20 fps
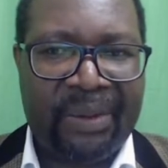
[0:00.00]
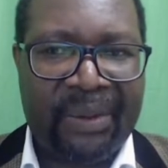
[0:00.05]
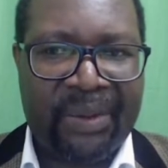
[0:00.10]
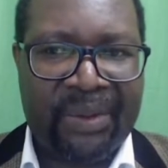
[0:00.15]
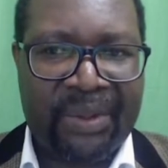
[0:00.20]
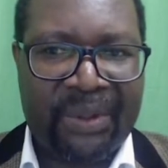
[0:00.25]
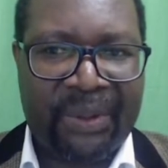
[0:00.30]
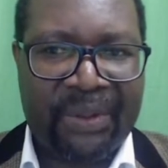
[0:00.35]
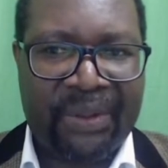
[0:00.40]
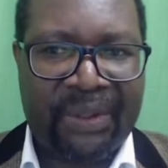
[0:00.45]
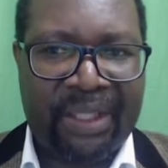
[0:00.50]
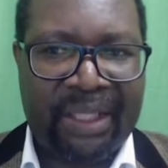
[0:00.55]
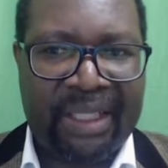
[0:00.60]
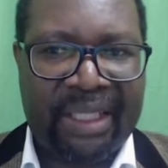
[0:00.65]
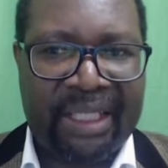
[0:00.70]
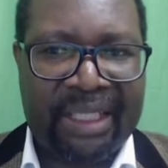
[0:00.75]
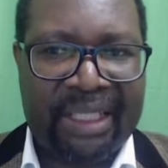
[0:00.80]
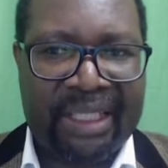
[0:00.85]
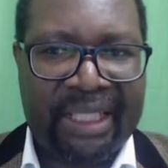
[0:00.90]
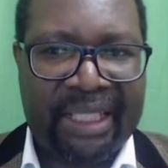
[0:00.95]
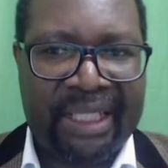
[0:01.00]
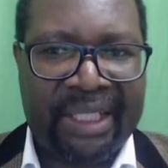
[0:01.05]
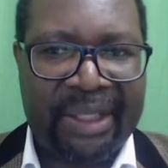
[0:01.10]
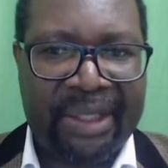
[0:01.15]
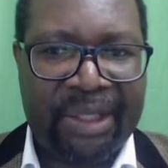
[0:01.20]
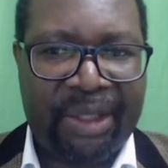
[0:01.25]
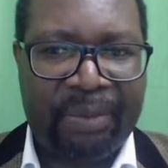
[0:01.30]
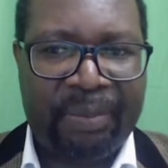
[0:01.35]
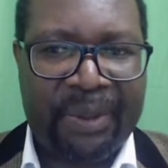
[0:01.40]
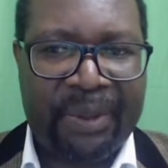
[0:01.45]
also there that can
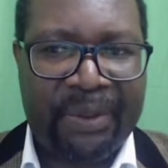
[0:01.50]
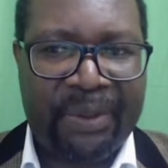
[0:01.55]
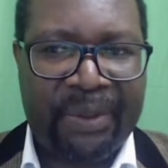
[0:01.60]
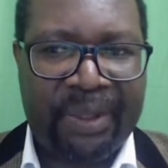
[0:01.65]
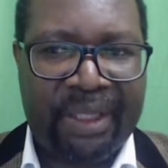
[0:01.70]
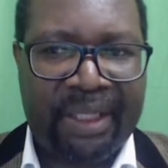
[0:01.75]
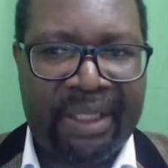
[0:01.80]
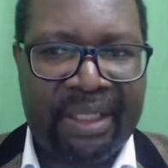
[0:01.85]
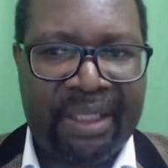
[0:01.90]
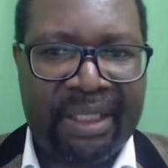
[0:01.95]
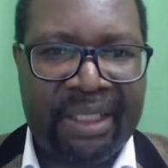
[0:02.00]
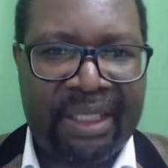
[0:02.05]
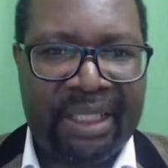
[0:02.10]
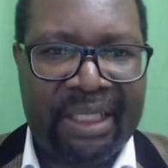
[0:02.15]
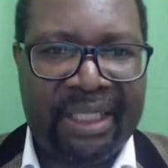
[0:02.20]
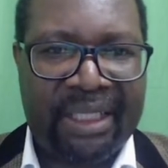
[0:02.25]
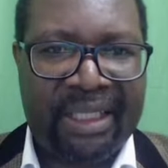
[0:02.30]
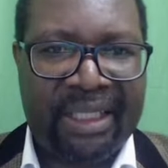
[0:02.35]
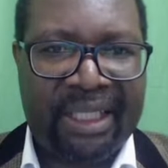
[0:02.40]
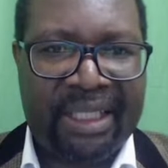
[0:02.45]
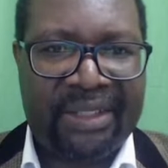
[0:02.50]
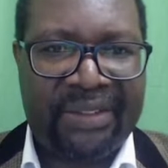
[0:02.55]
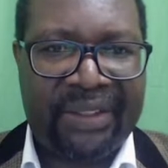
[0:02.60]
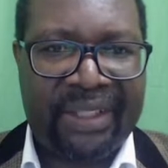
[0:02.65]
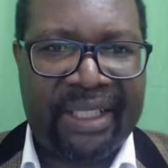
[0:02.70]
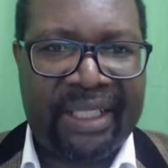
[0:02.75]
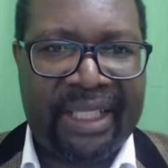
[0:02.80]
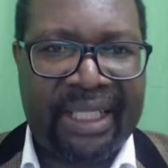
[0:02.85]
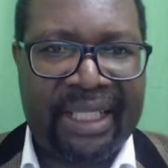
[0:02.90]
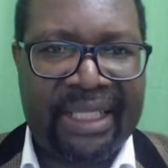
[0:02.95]
help you in that
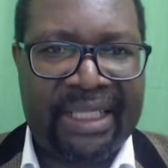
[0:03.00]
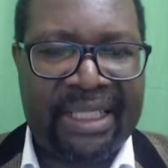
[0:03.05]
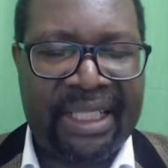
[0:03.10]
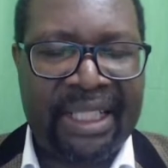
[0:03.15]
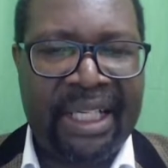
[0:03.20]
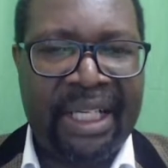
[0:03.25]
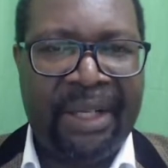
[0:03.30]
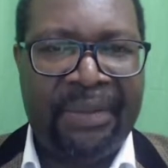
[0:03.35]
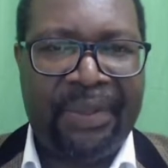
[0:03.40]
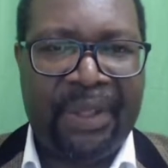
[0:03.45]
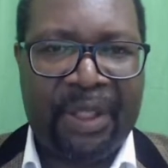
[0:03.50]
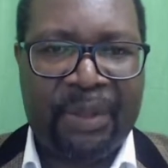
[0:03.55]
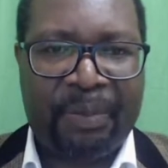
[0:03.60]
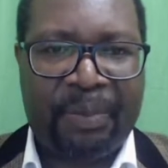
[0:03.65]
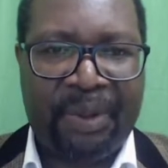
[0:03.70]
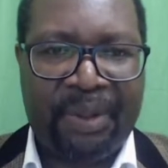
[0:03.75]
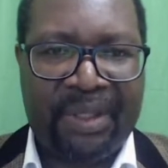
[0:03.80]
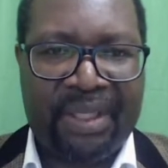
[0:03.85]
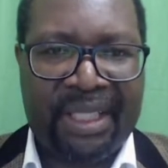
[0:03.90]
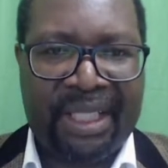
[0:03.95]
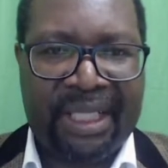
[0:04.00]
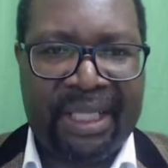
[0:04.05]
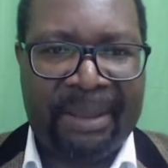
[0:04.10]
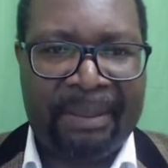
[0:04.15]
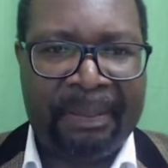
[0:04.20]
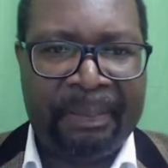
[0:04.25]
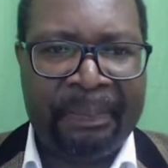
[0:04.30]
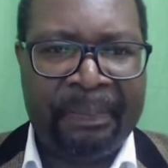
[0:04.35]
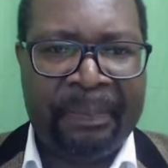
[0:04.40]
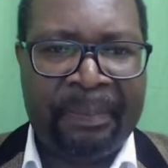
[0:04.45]
regard. The
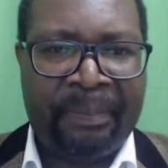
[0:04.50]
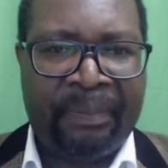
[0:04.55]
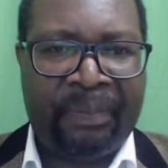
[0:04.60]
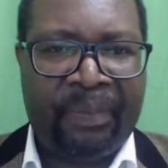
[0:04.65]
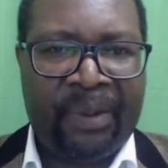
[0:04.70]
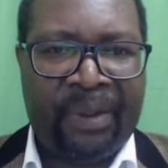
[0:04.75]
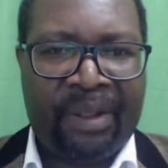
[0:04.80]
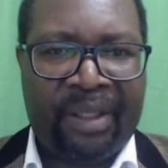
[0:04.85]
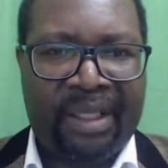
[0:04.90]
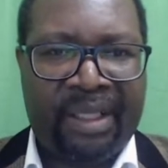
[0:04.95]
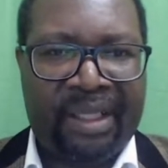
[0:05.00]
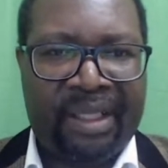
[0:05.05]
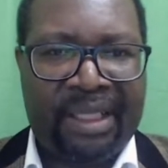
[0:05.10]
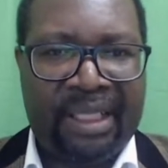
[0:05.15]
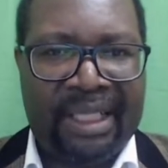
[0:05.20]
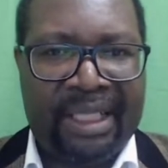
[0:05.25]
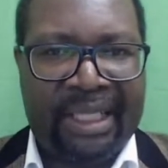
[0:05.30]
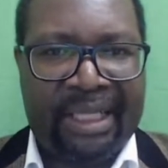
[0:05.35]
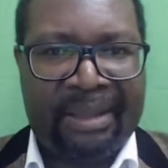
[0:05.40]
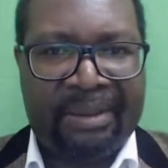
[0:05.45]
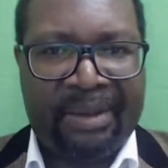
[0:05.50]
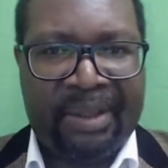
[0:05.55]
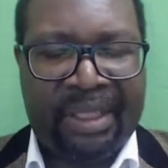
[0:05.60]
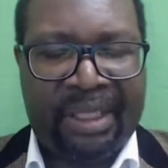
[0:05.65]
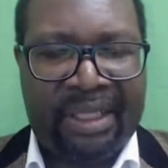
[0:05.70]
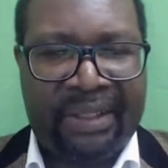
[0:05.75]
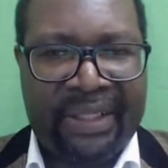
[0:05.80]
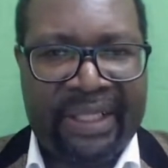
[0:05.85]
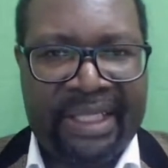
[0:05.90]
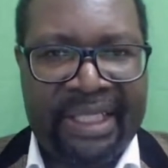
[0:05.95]
sponsor
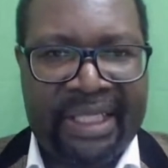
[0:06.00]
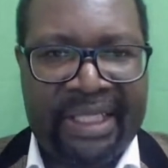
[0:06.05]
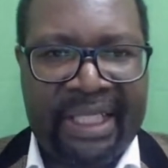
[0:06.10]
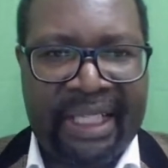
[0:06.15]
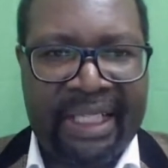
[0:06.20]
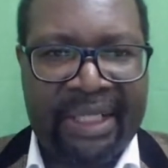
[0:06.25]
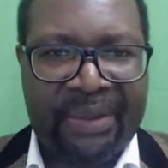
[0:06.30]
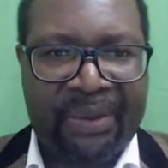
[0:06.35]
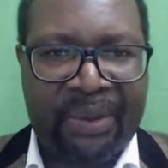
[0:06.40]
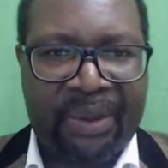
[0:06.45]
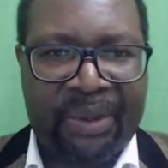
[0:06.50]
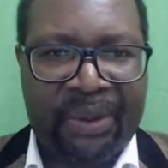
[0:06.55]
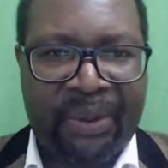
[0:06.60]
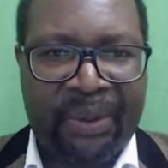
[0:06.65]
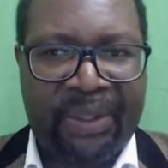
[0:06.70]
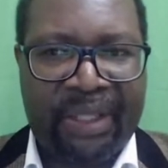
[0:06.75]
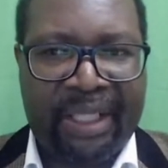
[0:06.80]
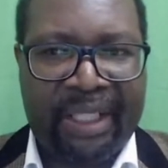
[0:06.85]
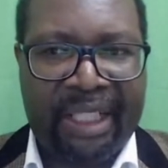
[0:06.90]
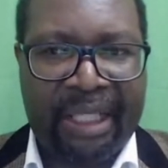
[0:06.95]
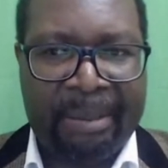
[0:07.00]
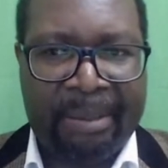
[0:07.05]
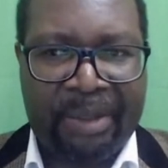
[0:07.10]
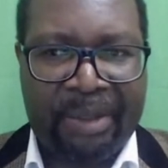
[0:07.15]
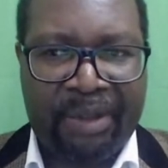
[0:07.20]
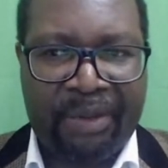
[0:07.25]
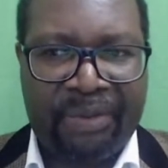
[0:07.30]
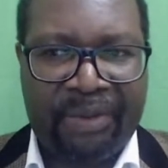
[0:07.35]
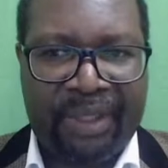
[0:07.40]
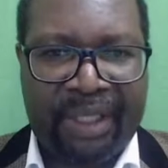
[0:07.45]
register has got all the
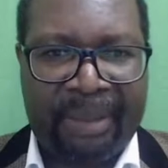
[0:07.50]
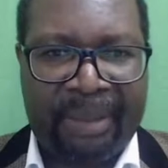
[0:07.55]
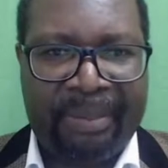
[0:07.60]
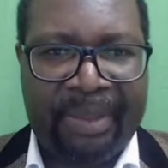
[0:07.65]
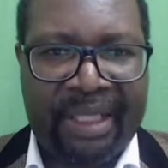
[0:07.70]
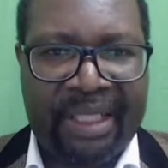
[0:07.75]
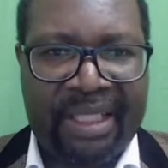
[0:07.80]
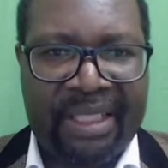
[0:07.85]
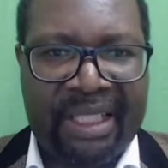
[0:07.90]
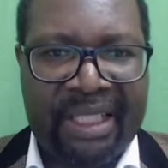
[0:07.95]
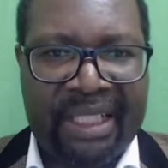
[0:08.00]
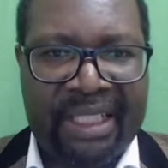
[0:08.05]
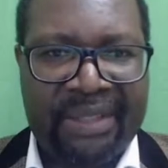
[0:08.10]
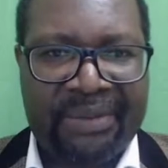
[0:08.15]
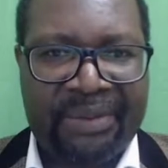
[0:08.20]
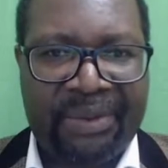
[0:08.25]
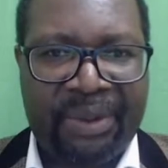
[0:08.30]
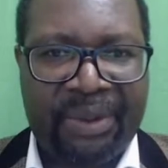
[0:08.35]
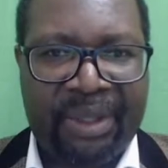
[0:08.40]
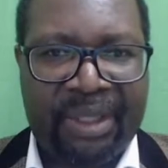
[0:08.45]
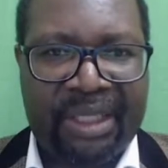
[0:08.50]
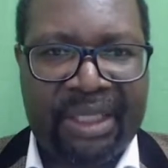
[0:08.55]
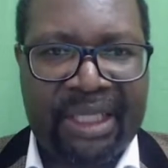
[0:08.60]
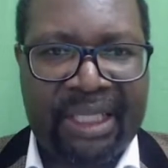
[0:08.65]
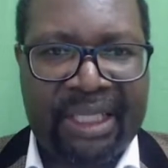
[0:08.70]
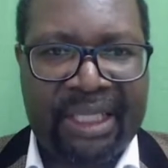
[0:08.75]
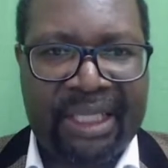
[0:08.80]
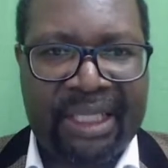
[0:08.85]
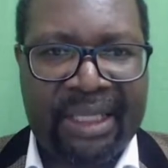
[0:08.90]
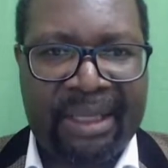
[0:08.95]
names of companies that have got
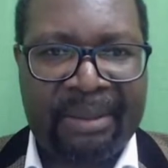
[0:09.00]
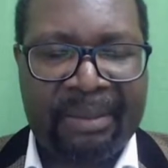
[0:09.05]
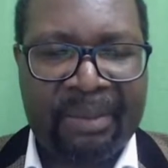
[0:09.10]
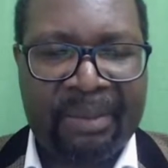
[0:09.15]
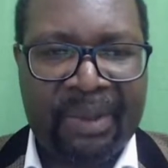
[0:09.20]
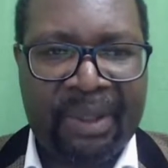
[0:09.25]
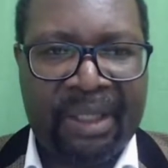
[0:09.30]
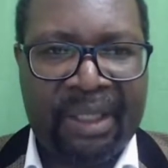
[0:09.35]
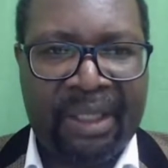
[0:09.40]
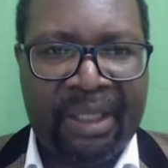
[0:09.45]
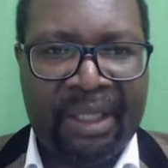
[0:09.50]
a